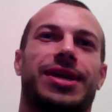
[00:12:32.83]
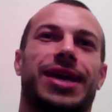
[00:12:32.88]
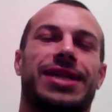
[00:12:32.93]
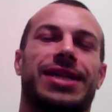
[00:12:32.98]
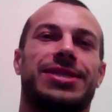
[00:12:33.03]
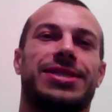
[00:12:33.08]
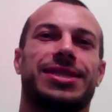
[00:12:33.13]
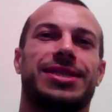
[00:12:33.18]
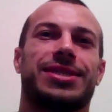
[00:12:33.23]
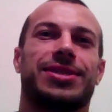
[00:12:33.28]

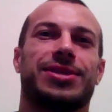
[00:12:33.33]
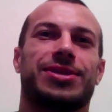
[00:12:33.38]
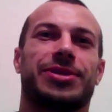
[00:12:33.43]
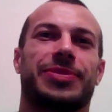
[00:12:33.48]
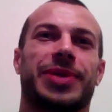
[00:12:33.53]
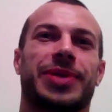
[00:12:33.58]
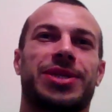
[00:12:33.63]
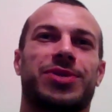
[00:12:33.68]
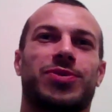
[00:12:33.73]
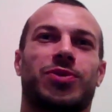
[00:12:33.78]
and just as I
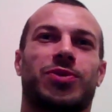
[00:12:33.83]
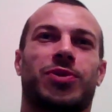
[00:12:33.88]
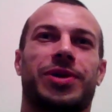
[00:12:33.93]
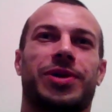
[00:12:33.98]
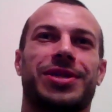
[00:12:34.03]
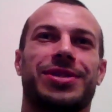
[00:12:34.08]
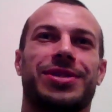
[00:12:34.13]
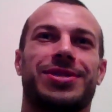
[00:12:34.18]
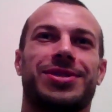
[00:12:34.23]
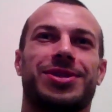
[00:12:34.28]
was about to
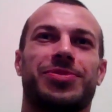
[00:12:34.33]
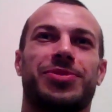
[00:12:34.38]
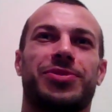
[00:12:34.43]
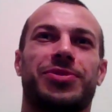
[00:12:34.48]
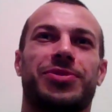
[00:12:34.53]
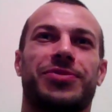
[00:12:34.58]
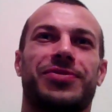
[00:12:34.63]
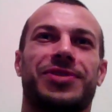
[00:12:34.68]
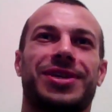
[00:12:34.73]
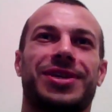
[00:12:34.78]
walk into the
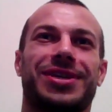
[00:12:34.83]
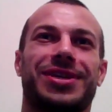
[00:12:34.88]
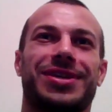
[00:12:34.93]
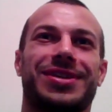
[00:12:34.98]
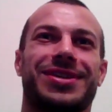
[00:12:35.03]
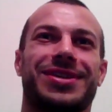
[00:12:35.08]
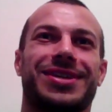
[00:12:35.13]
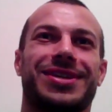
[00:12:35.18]
movie,